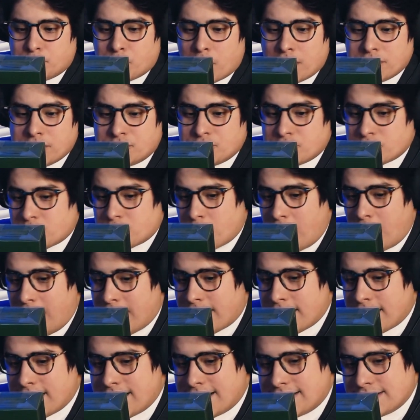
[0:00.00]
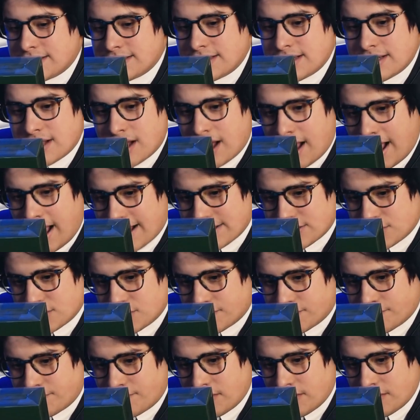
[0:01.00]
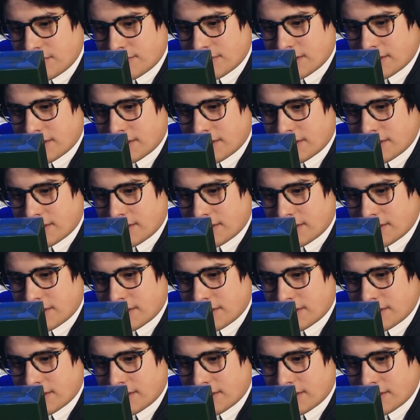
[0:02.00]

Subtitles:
Branches crack as you feel